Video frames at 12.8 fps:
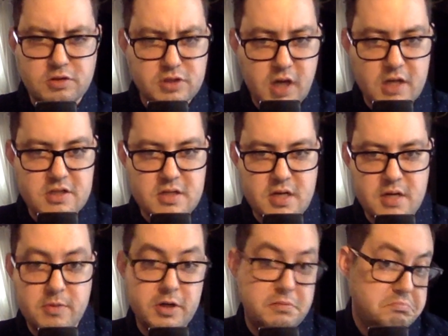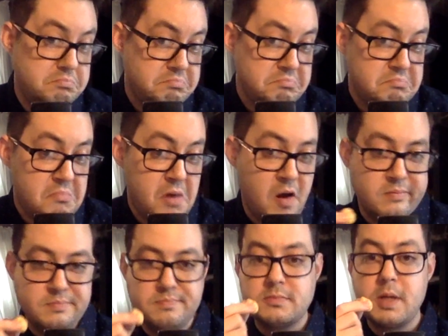A little dusty, but
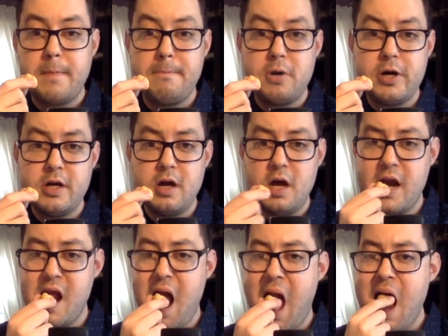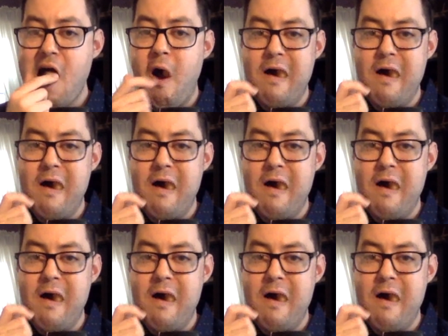pretty good.